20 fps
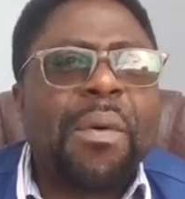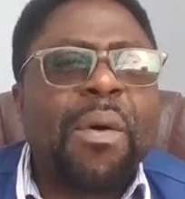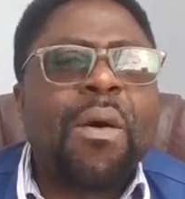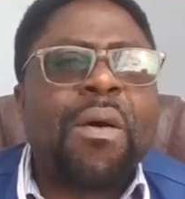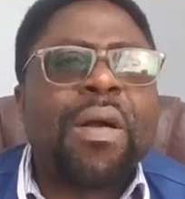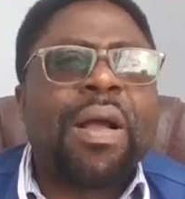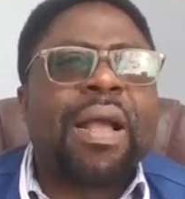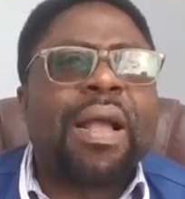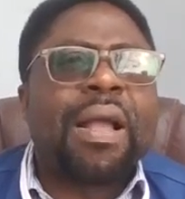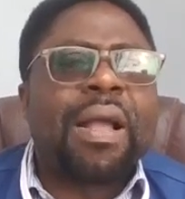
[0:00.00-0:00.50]

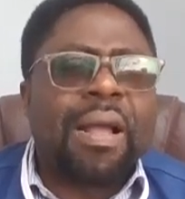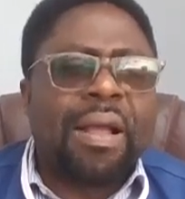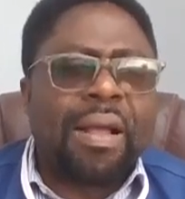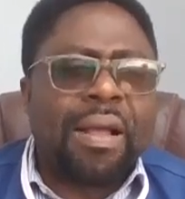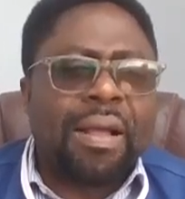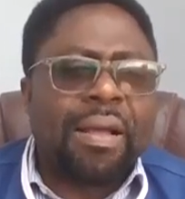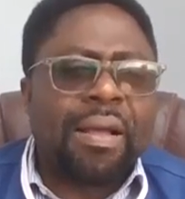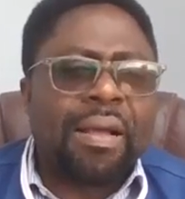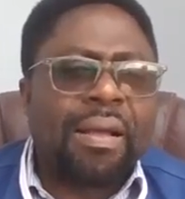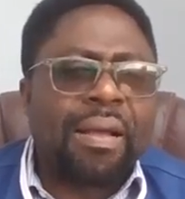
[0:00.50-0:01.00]
have a
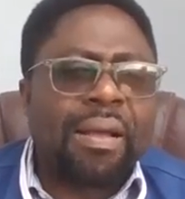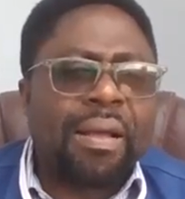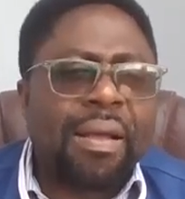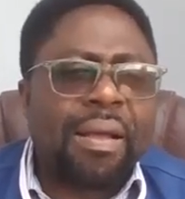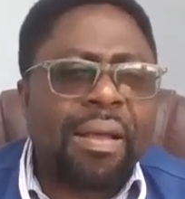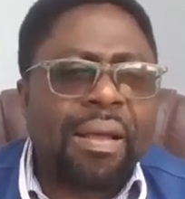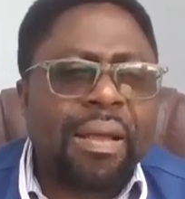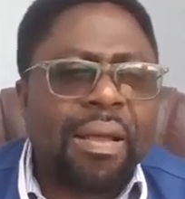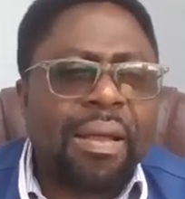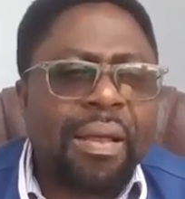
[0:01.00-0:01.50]

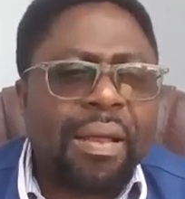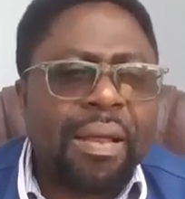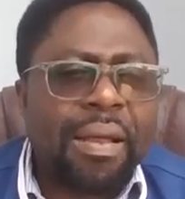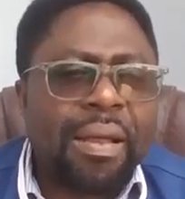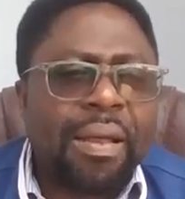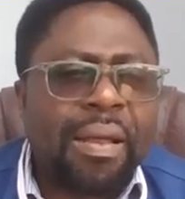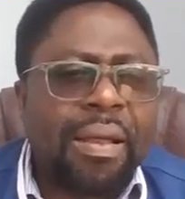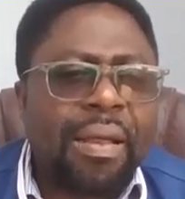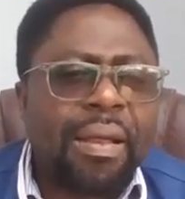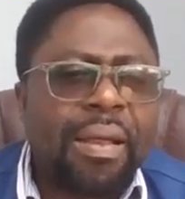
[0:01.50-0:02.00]
flexibility.
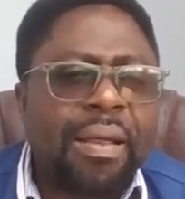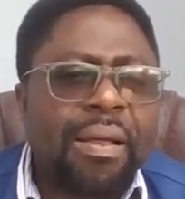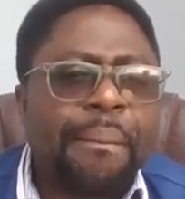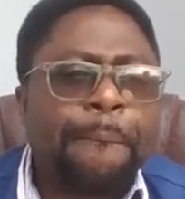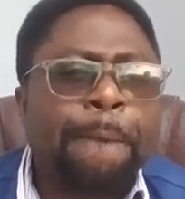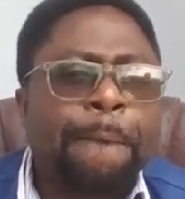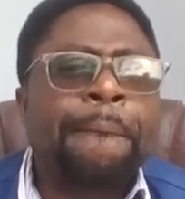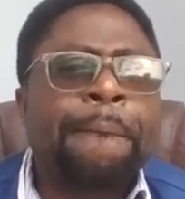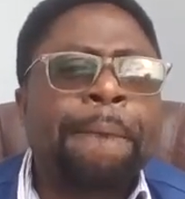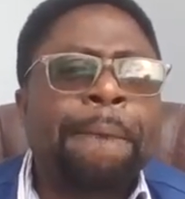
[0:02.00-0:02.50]

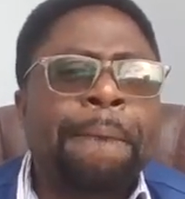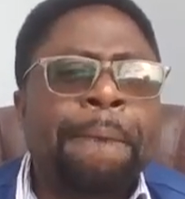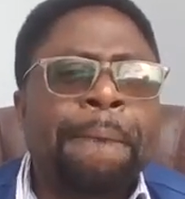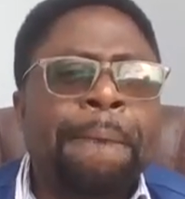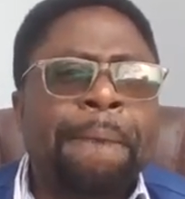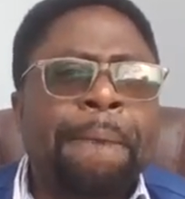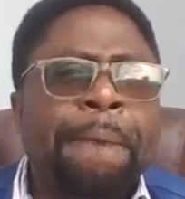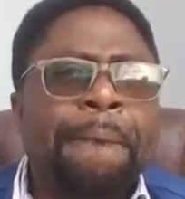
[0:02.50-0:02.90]
Yes.